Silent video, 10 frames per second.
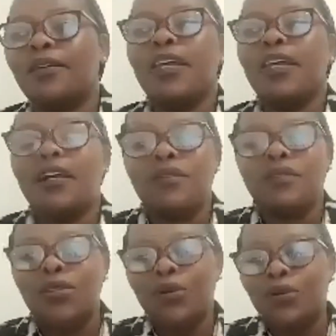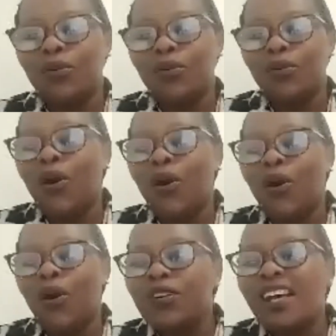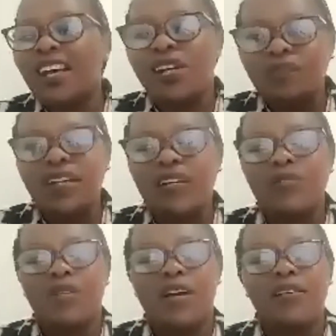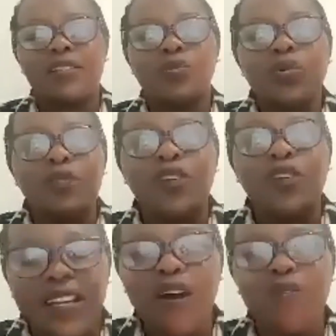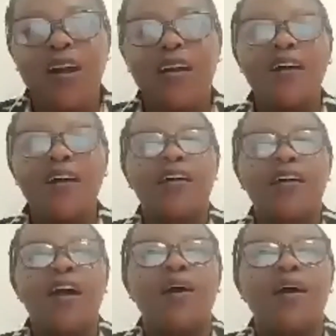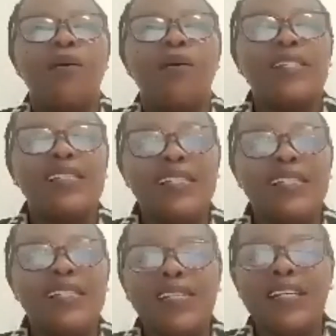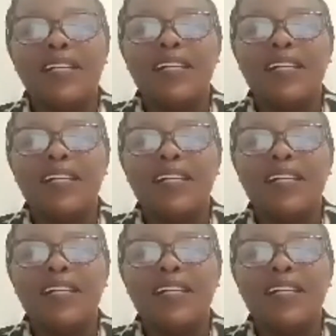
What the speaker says: Yeah, so God has covenant with us. He will forgive our sins.